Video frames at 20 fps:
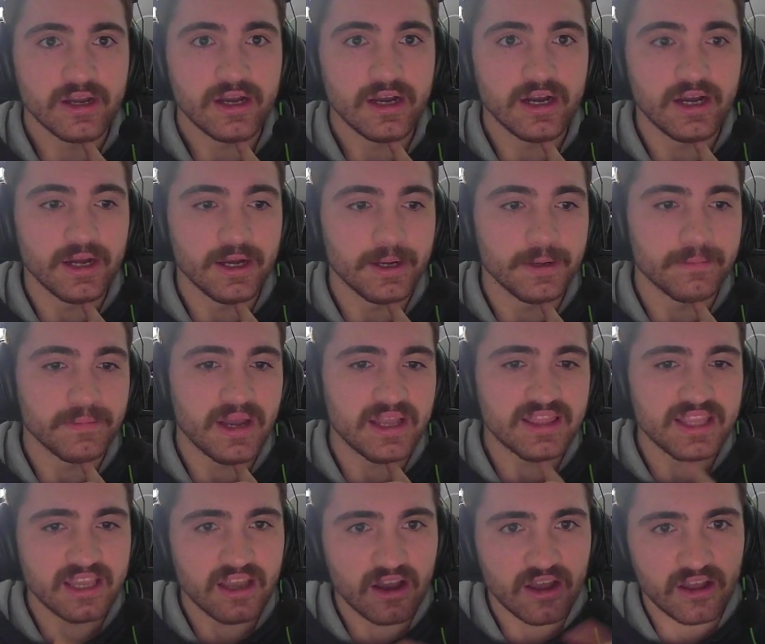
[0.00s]
I
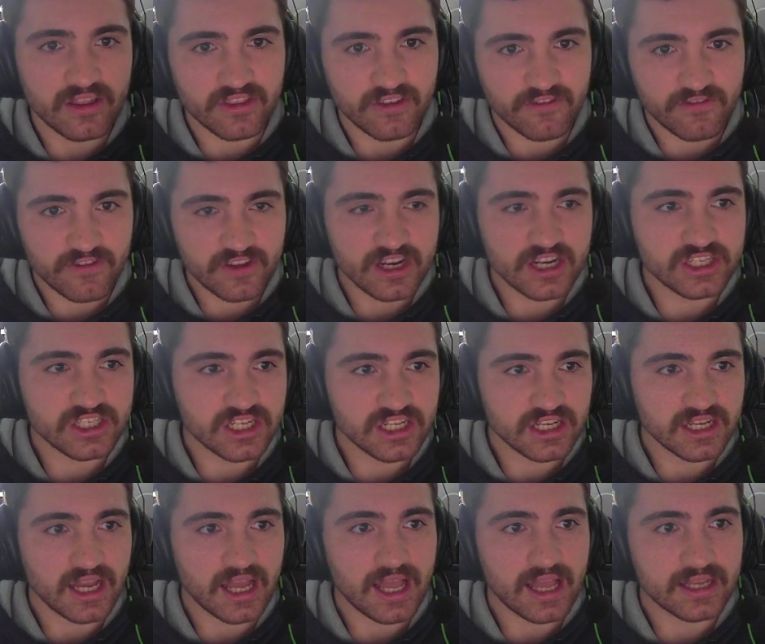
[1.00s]
think the finishing